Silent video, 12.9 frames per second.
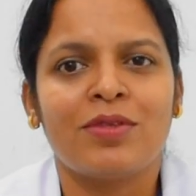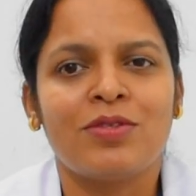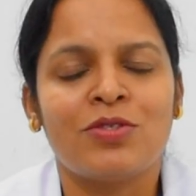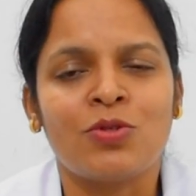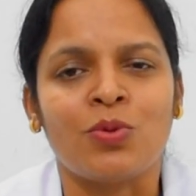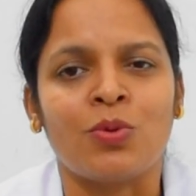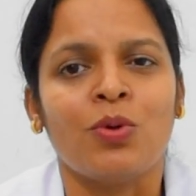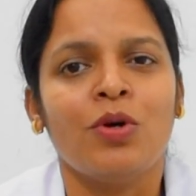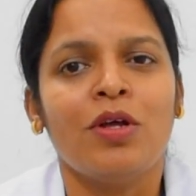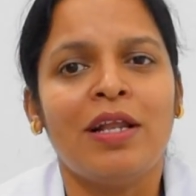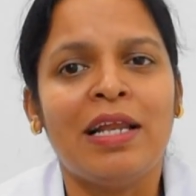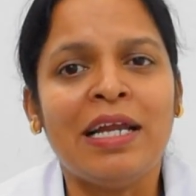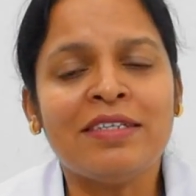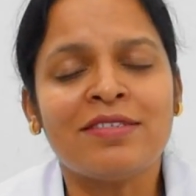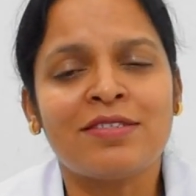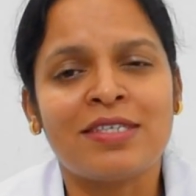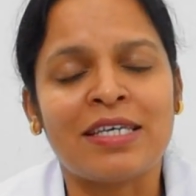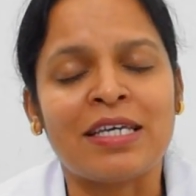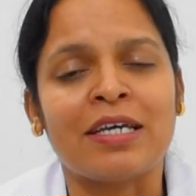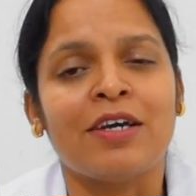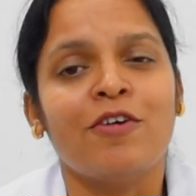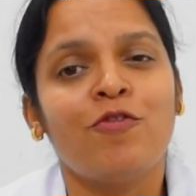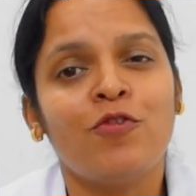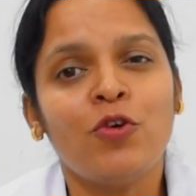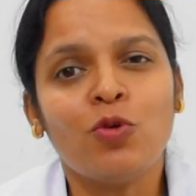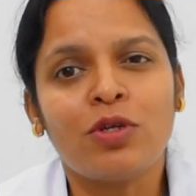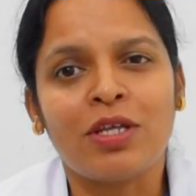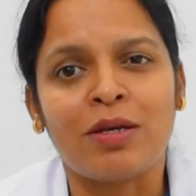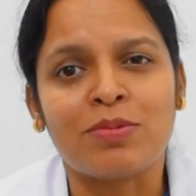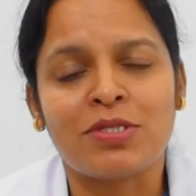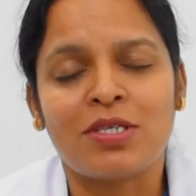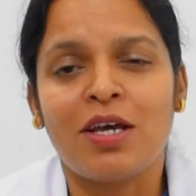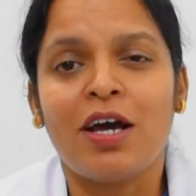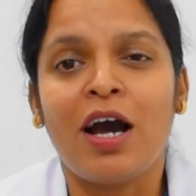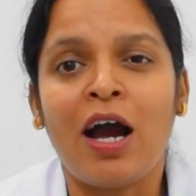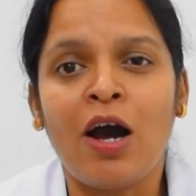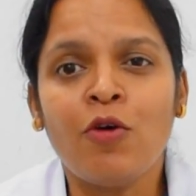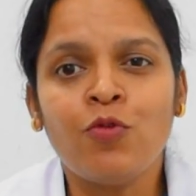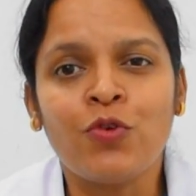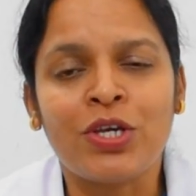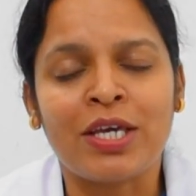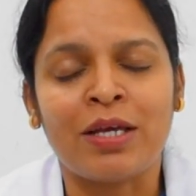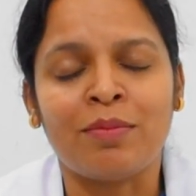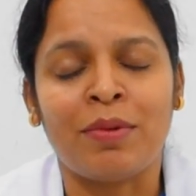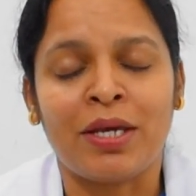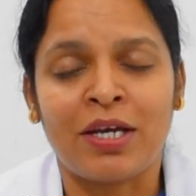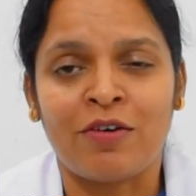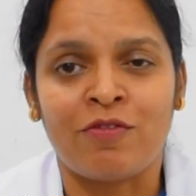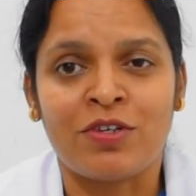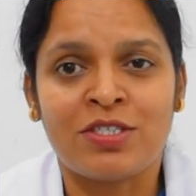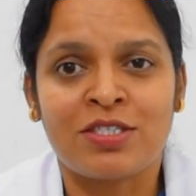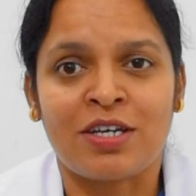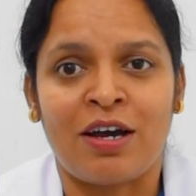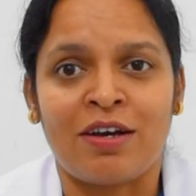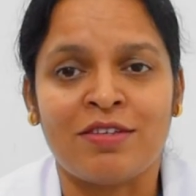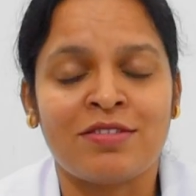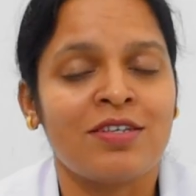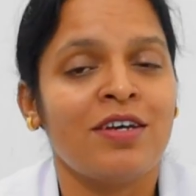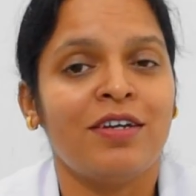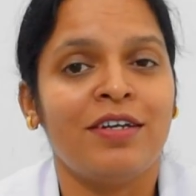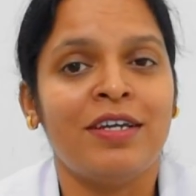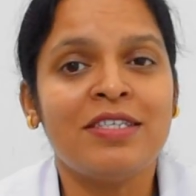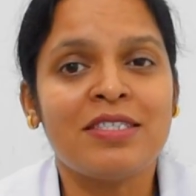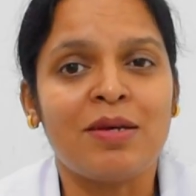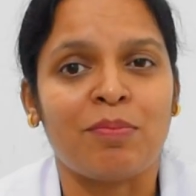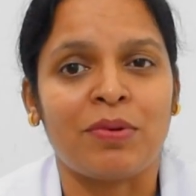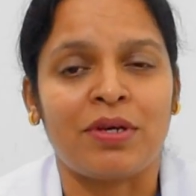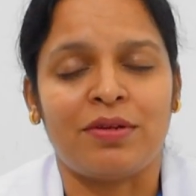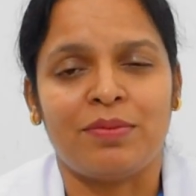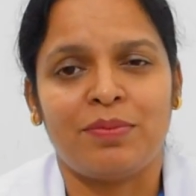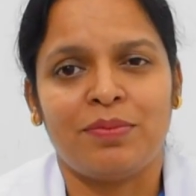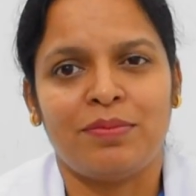So let's see few tips how we can make our scars disappear.